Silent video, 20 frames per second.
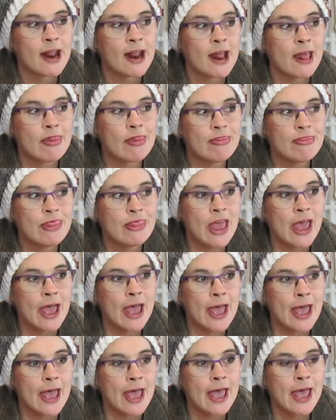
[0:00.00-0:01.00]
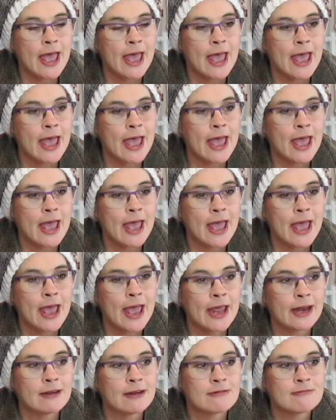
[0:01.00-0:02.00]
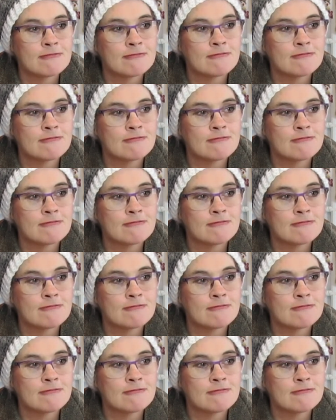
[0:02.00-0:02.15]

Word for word: and then